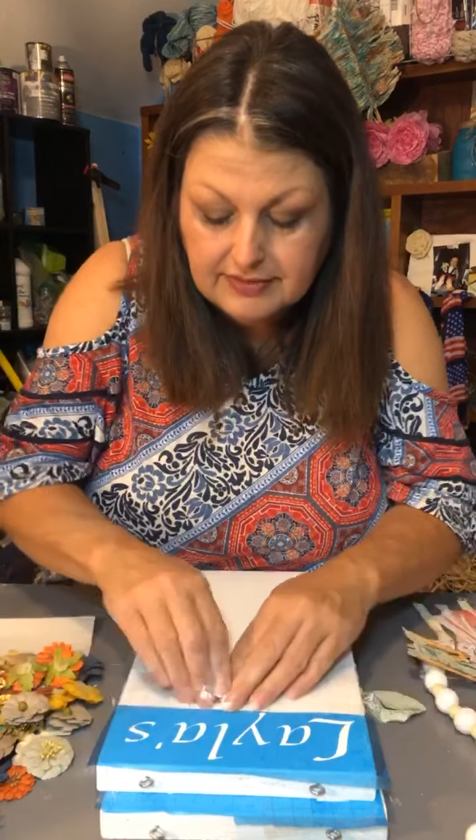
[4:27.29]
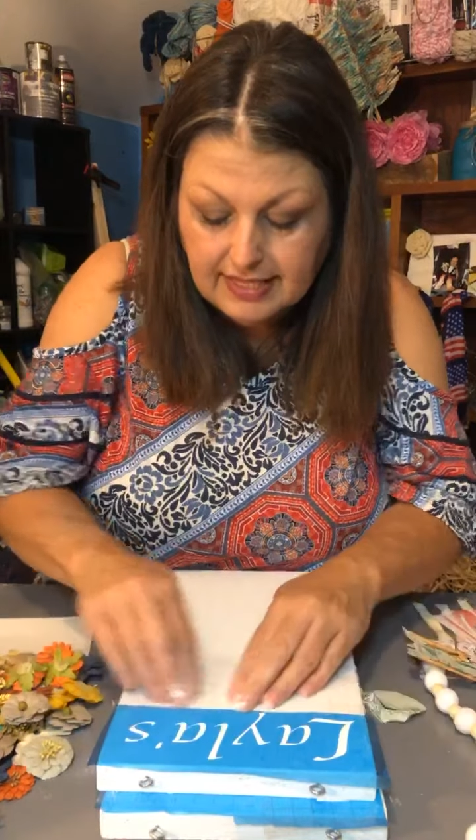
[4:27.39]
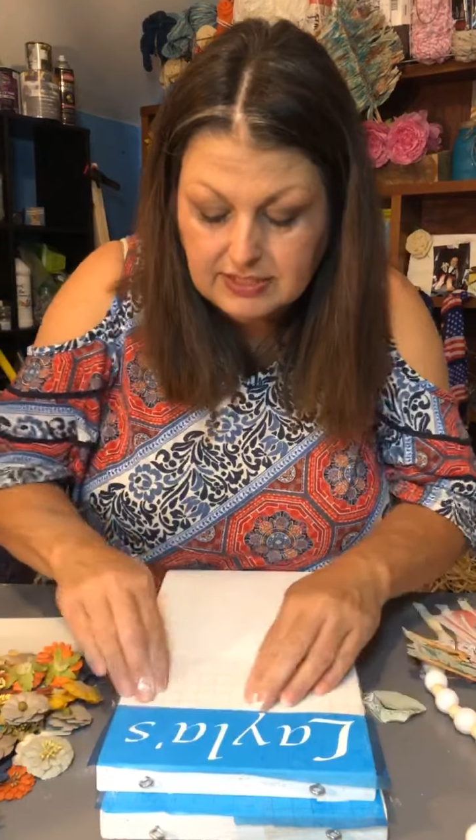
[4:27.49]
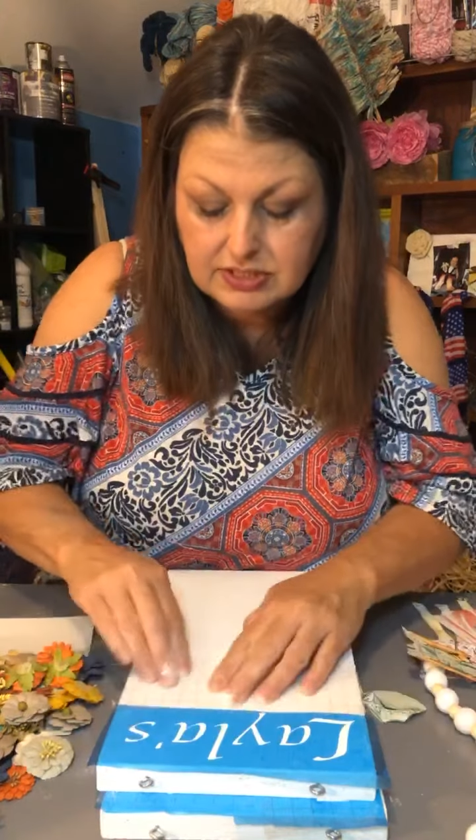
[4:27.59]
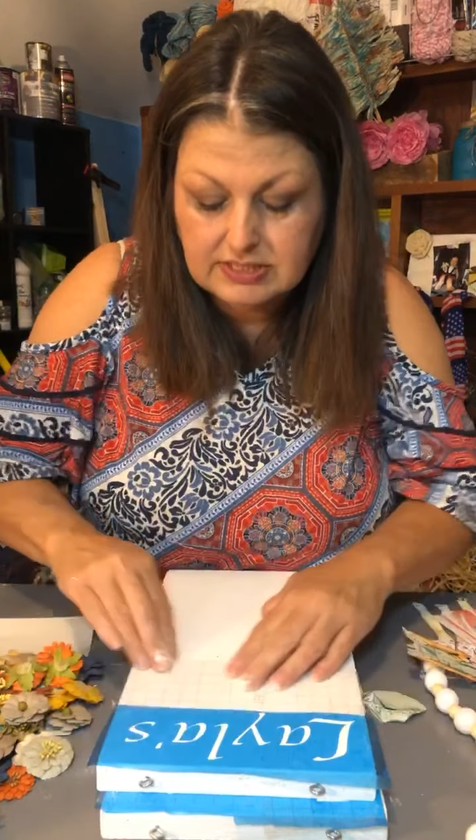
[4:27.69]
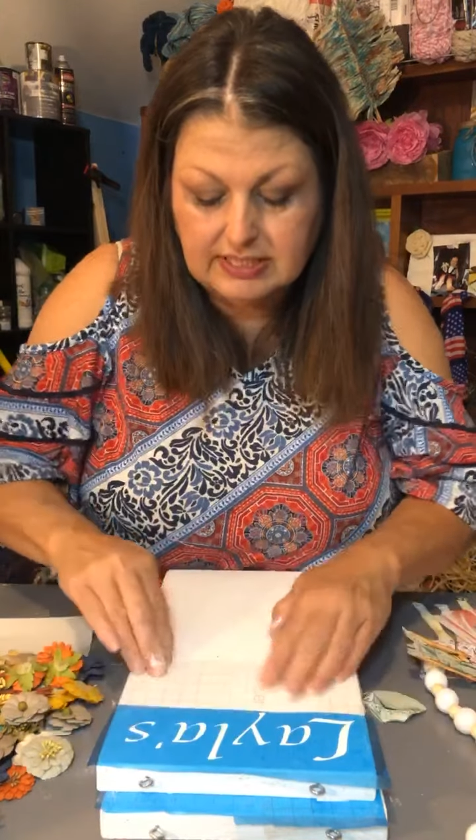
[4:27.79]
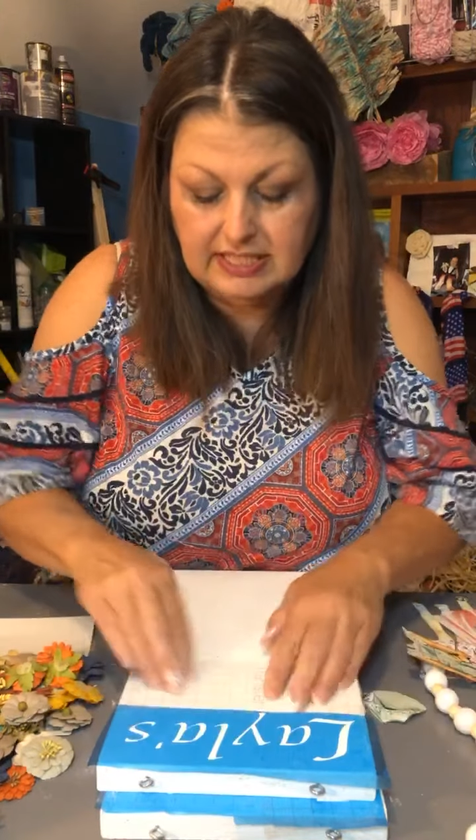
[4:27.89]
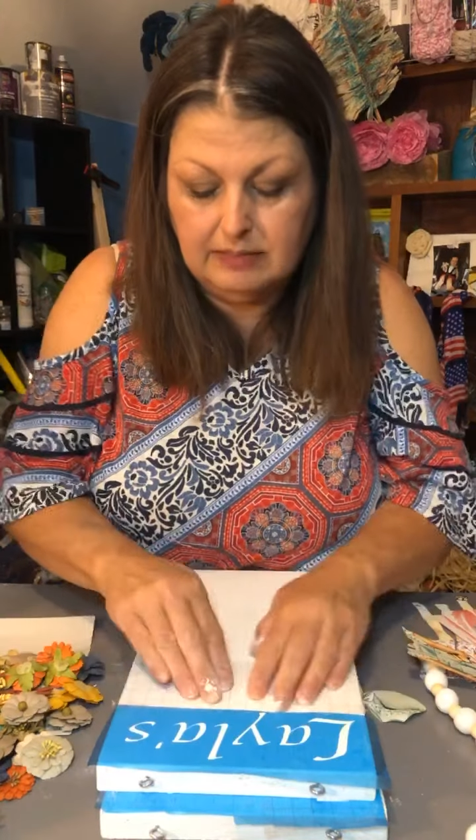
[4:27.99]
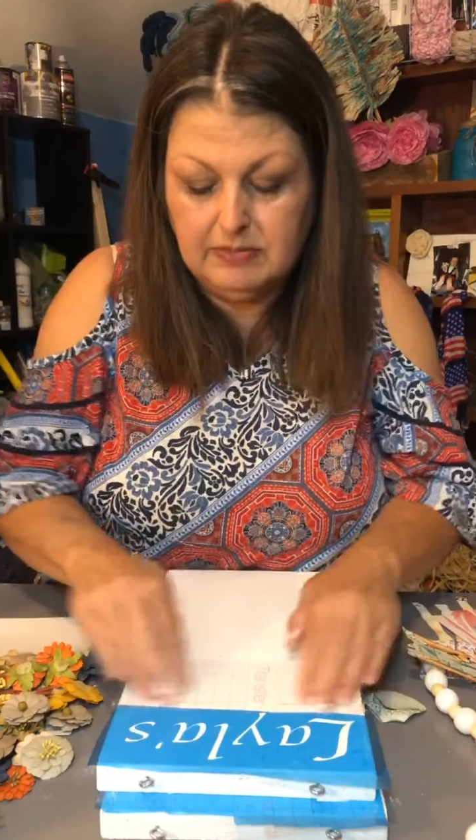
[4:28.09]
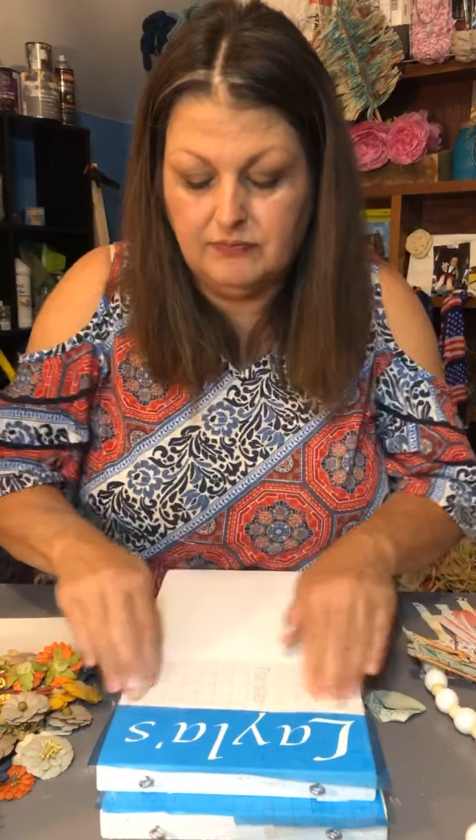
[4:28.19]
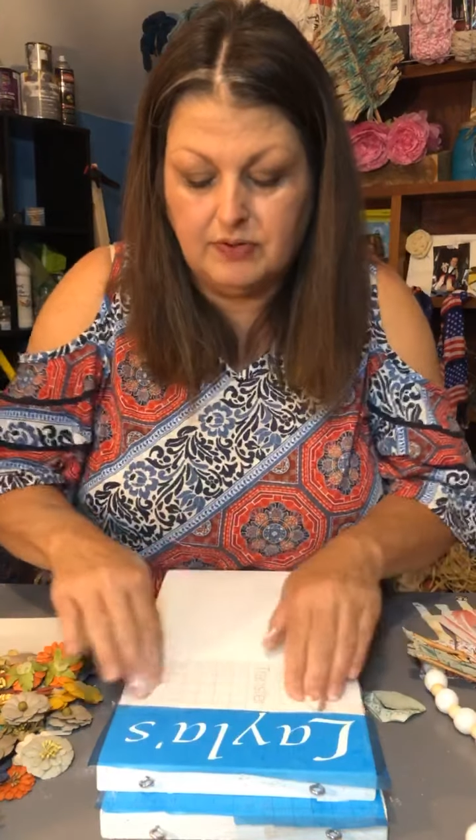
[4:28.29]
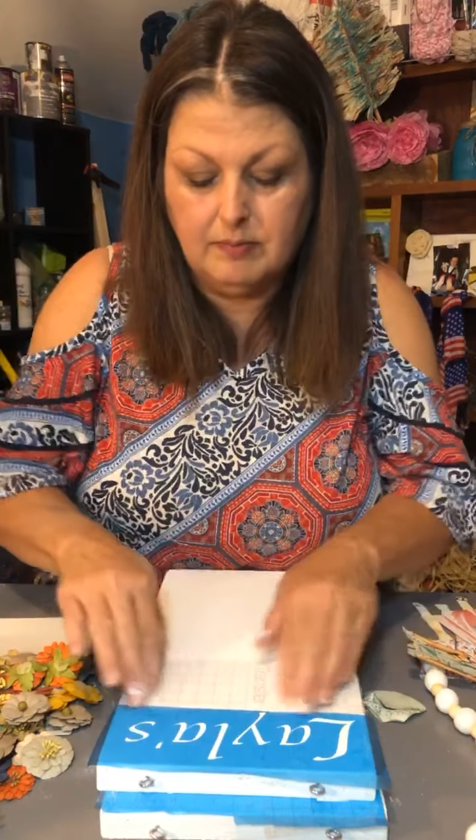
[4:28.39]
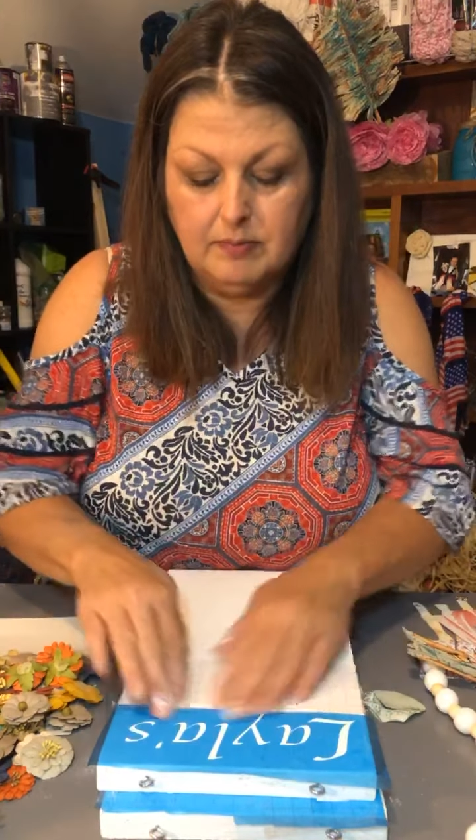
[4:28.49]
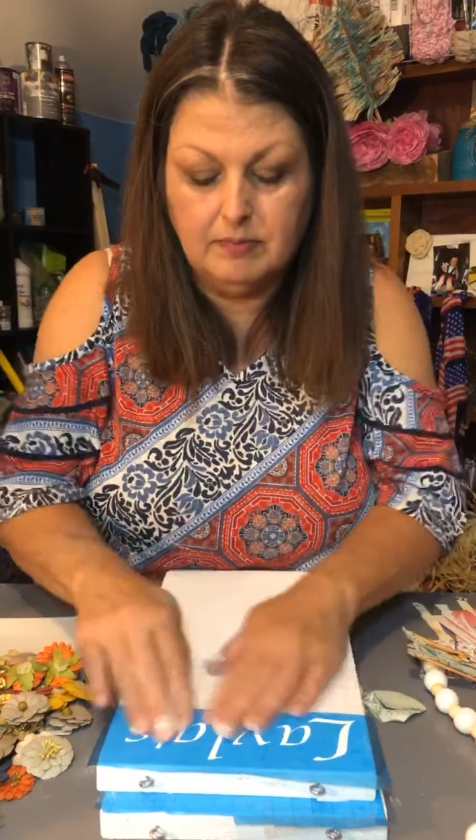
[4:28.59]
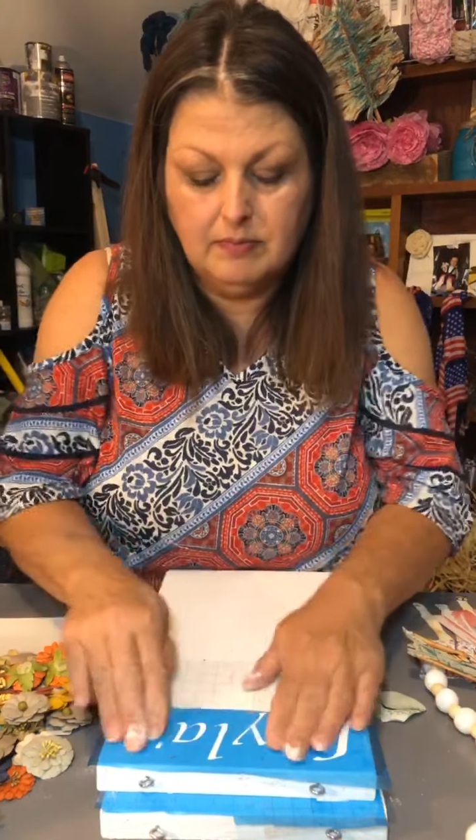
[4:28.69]
that just to keep me
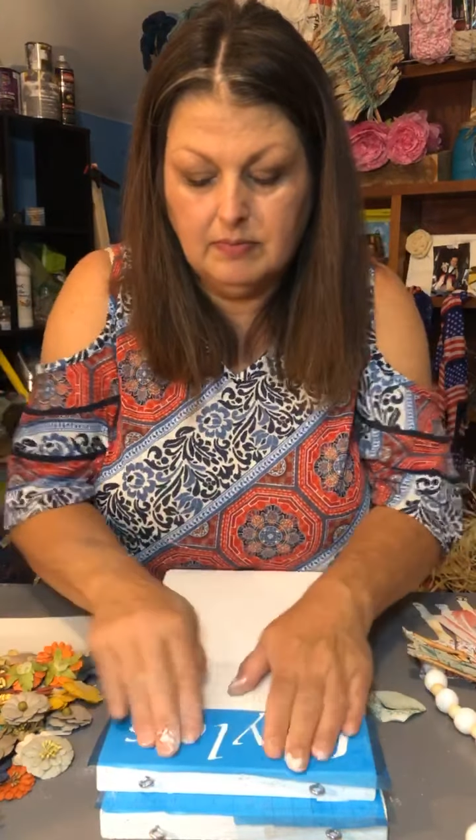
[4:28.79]
from